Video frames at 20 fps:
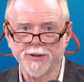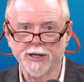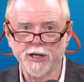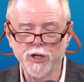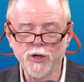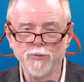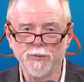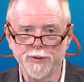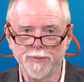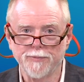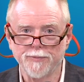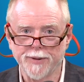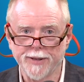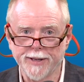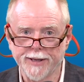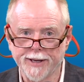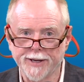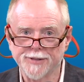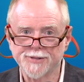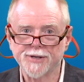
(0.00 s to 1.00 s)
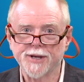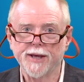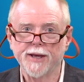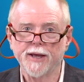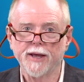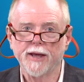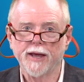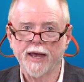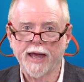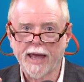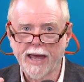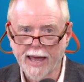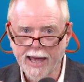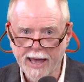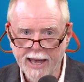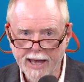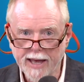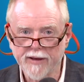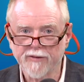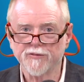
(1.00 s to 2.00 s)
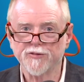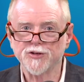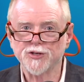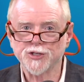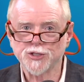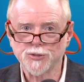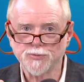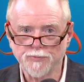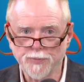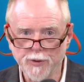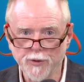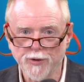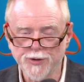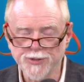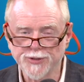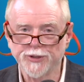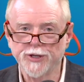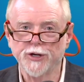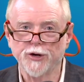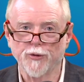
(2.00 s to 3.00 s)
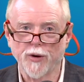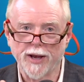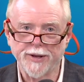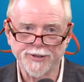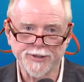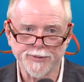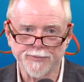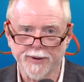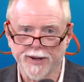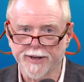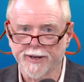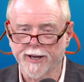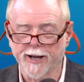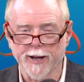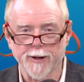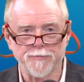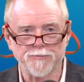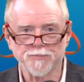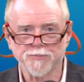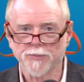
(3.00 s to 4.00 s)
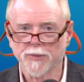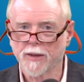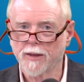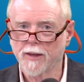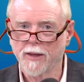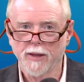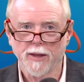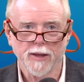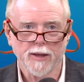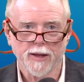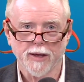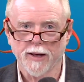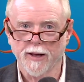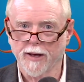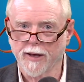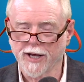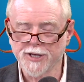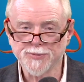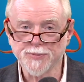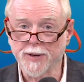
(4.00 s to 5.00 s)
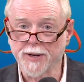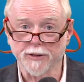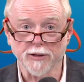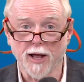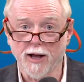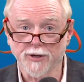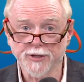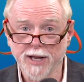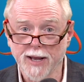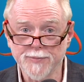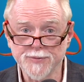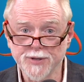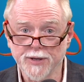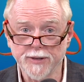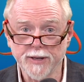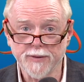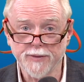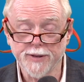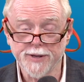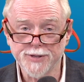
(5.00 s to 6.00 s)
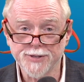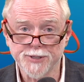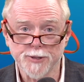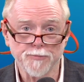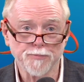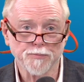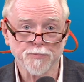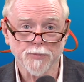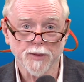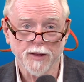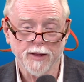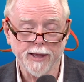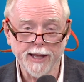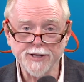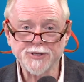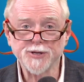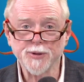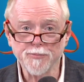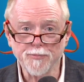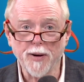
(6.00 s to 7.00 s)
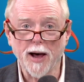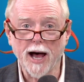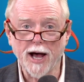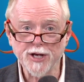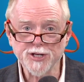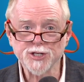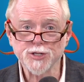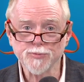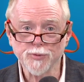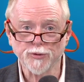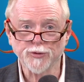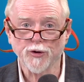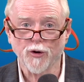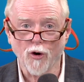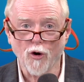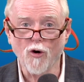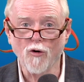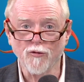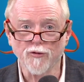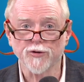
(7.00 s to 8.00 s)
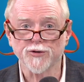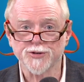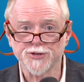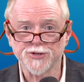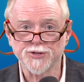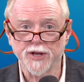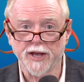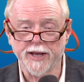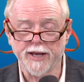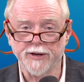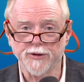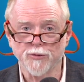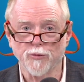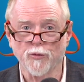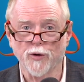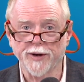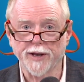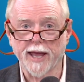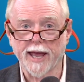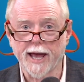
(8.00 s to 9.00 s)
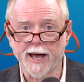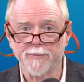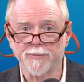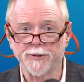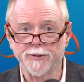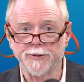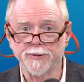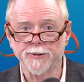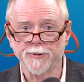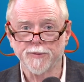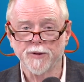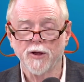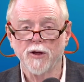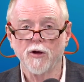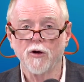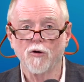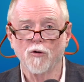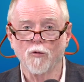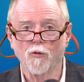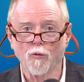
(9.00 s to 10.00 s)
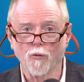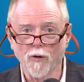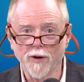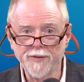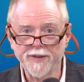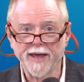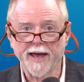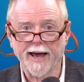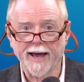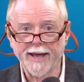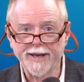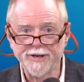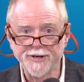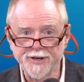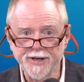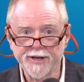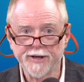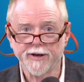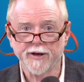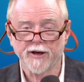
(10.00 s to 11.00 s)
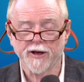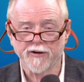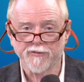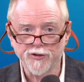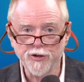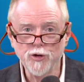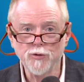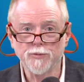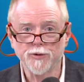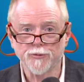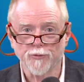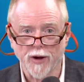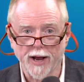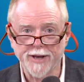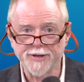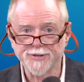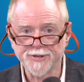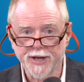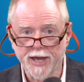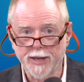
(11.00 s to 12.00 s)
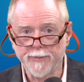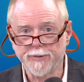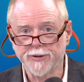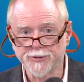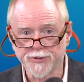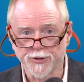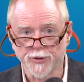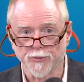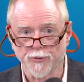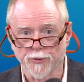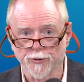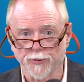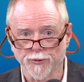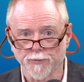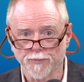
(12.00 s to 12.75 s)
human beings have spiritually granted by God. I spent a long time studying this. It's impossible to overstate what happened when the idea of human rights came into the world.